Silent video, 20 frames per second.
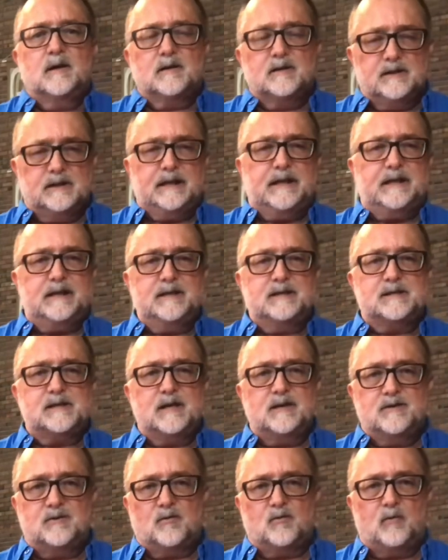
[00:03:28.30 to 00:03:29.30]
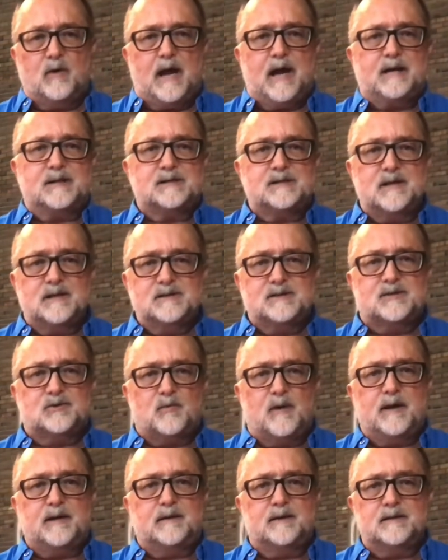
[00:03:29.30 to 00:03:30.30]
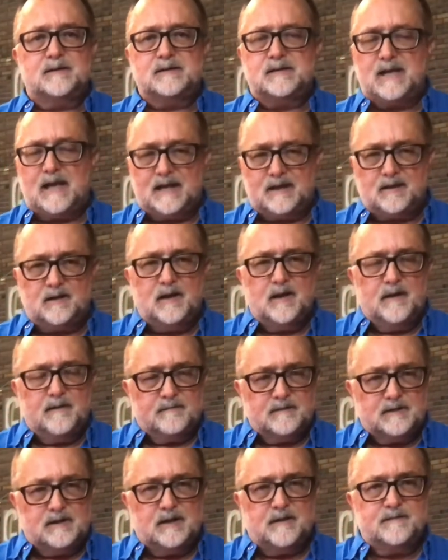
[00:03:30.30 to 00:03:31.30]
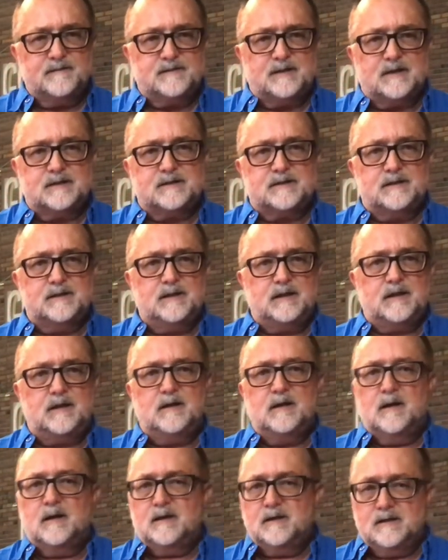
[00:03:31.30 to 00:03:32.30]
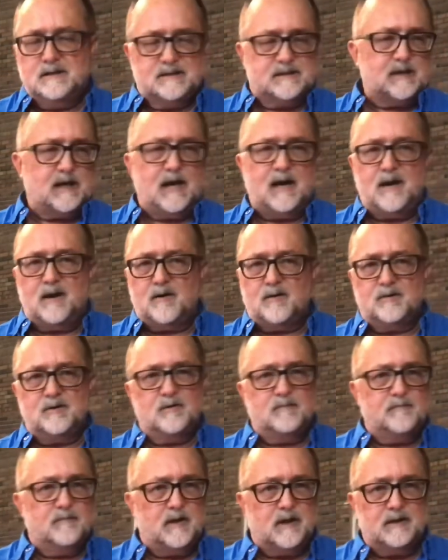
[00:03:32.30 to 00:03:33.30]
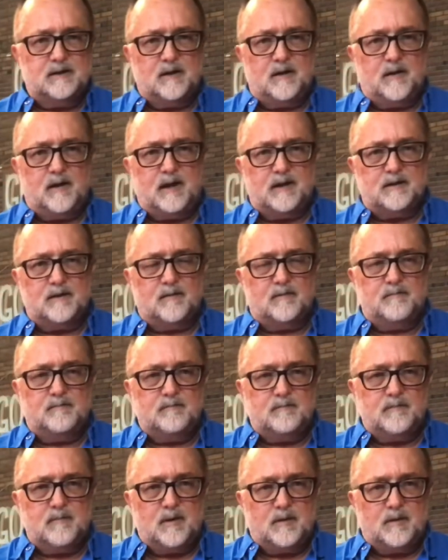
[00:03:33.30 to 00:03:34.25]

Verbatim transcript: leads and directs and strengthens and gives us the desire and the, and the, and the